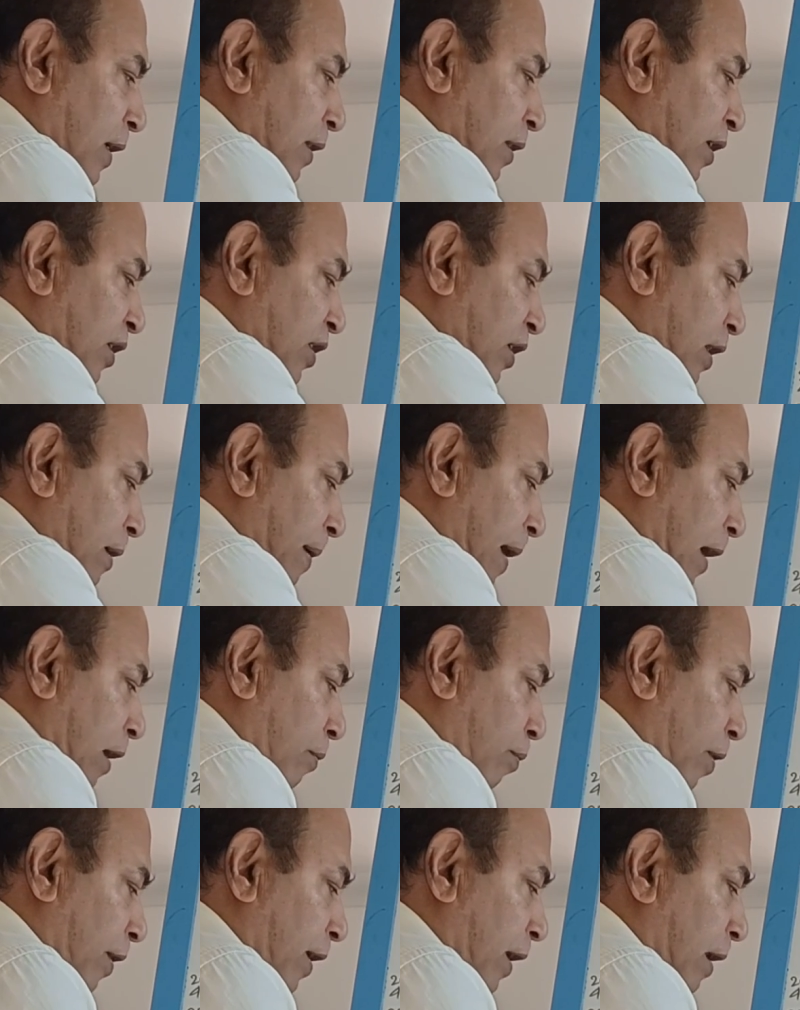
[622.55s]
This is the
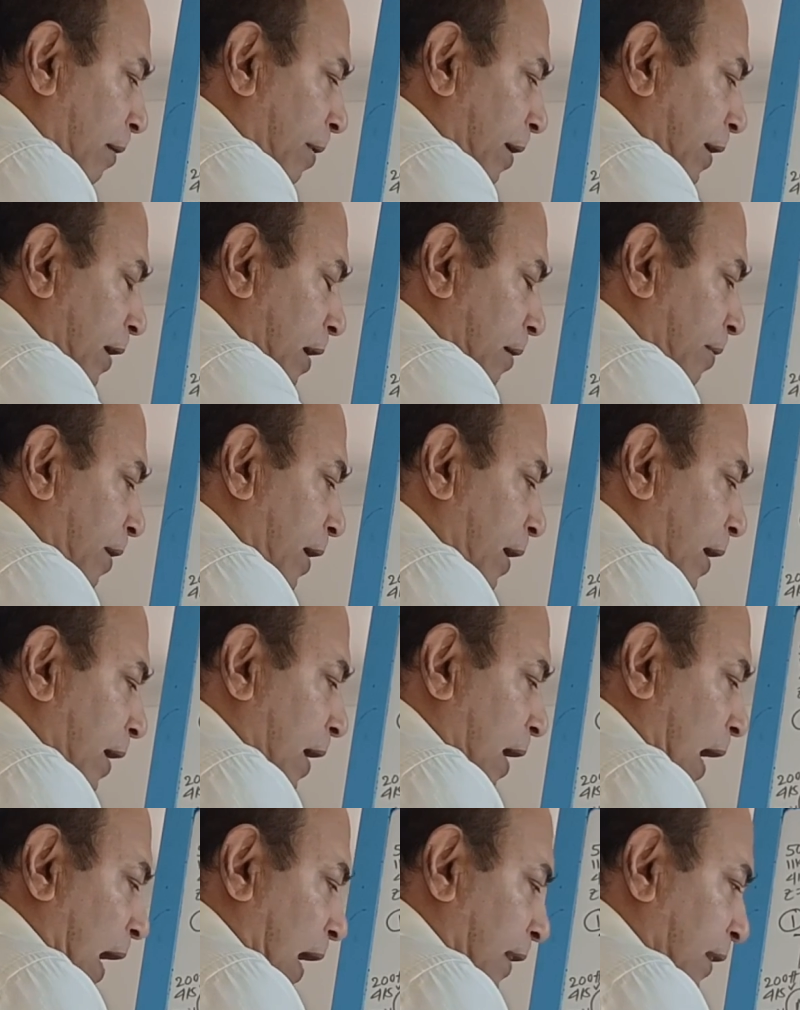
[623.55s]
value for 11 kV,
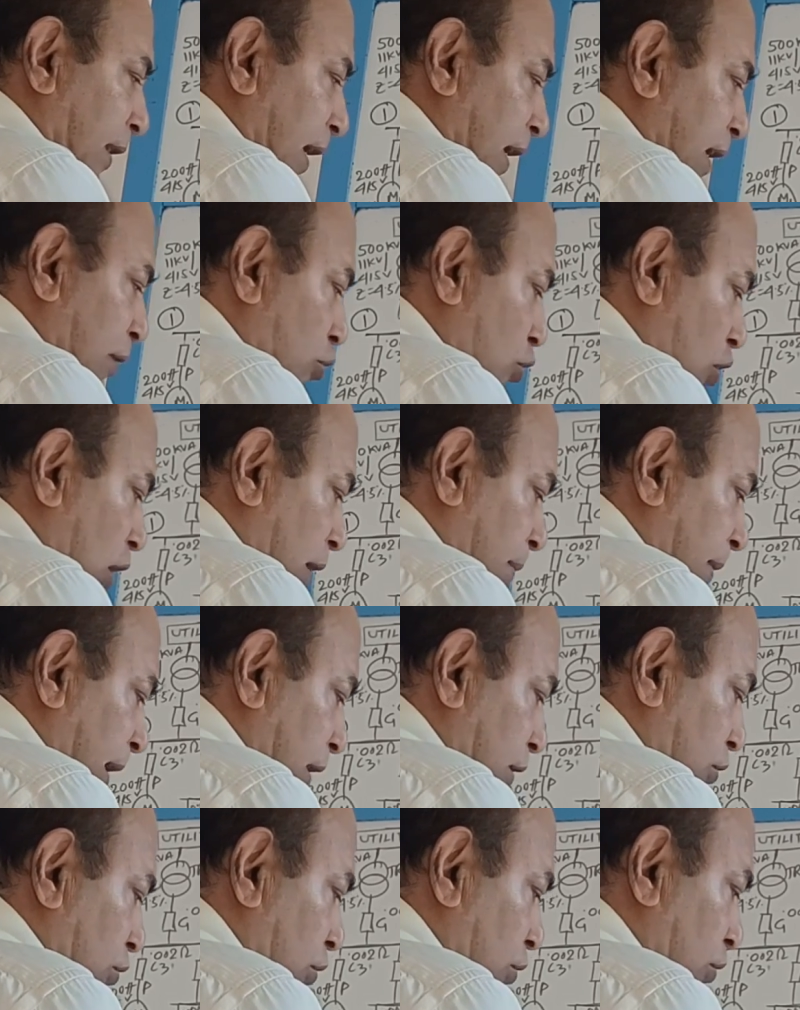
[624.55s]
and then you
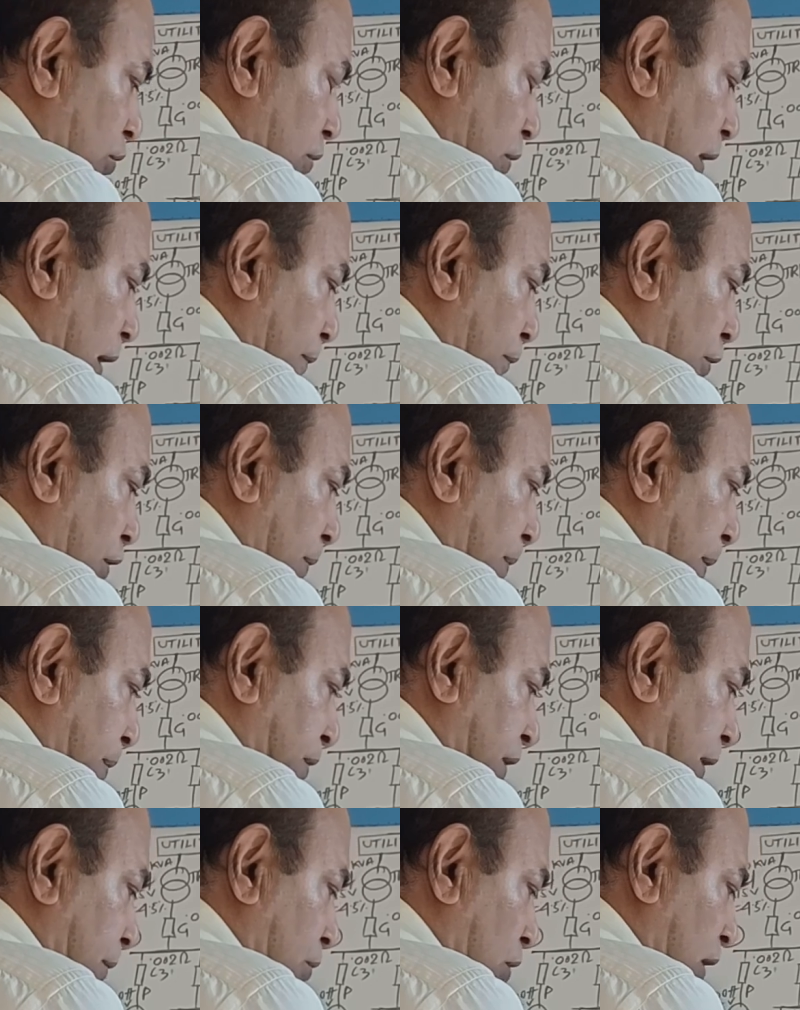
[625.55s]
convert to
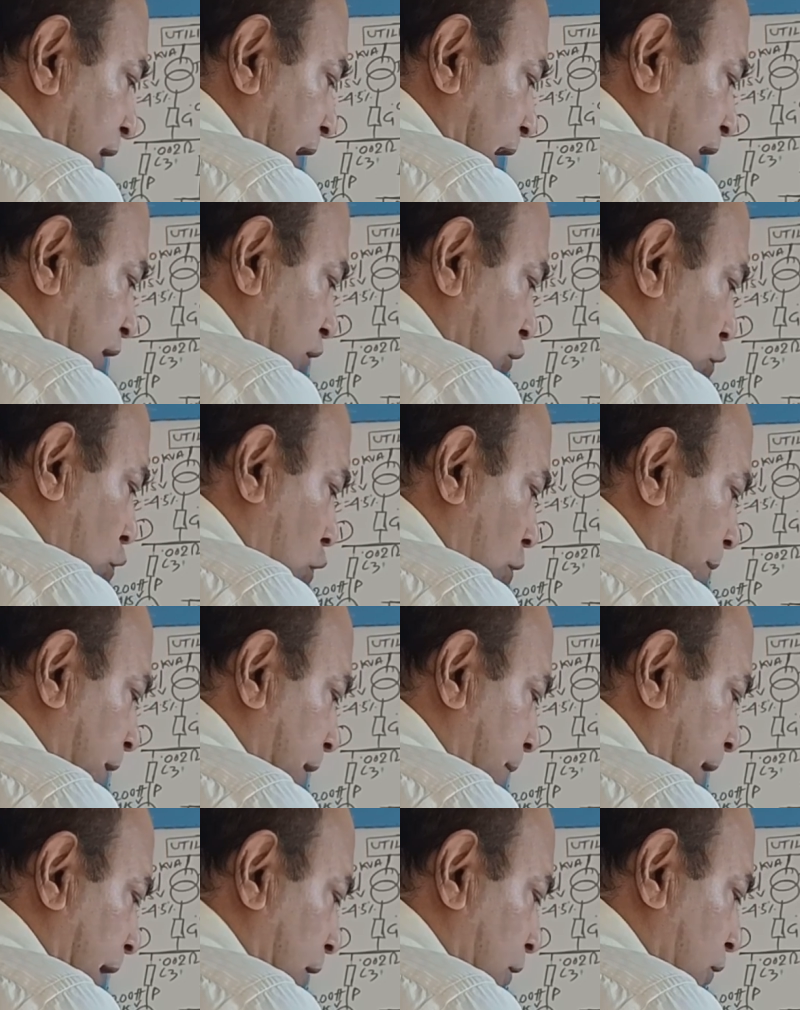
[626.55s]
415 volt. That is the
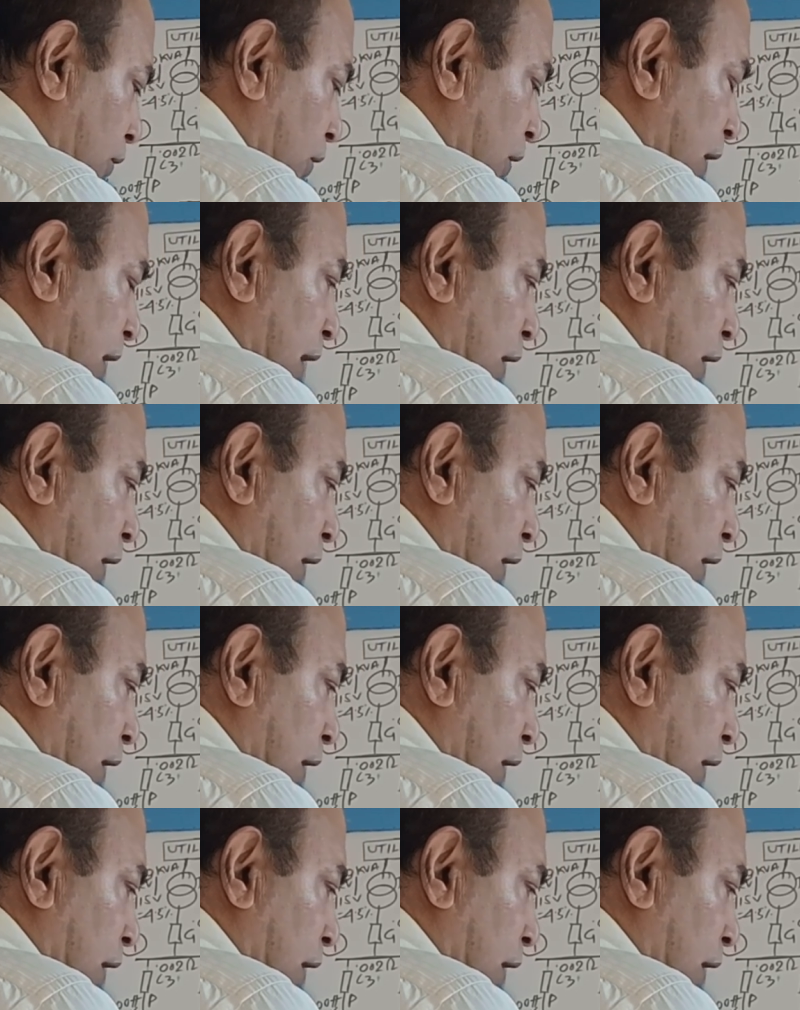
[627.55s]
ohmic value.